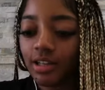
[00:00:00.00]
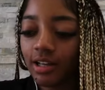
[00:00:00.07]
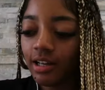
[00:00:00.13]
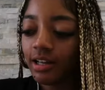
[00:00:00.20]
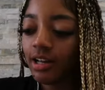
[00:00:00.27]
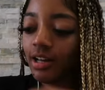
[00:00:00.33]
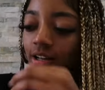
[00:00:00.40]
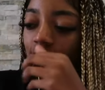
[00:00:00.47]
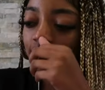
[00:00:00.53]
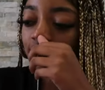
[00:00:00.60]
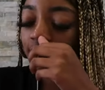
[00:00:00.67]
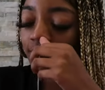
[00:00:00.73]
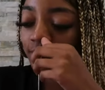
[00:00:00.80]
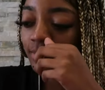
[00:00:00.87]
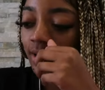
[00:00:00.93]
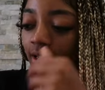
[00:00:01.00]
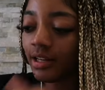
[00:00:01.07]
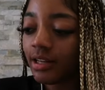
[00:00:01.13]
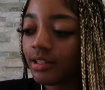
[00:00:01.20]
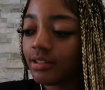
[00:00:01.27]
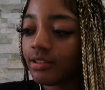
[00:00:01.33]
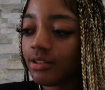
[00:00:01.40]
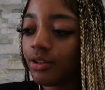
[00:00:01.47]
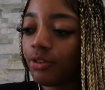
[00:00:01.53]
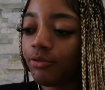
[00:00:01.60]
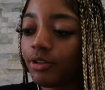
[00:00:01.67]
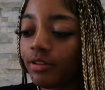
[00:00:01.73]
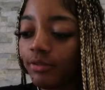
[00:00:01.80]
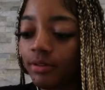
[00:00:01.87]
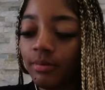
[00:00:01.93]
I got
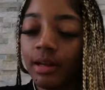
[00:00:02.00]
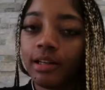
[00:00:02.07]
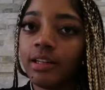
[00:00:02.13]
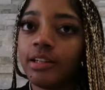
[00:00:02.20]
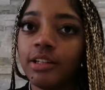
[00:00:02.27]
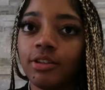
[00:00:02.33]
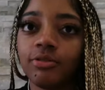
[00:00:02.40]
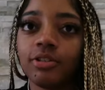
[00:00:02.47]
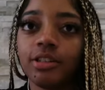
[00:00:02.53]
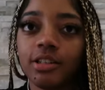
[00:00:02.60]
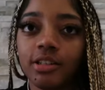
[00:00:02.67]
three of them. I nanny three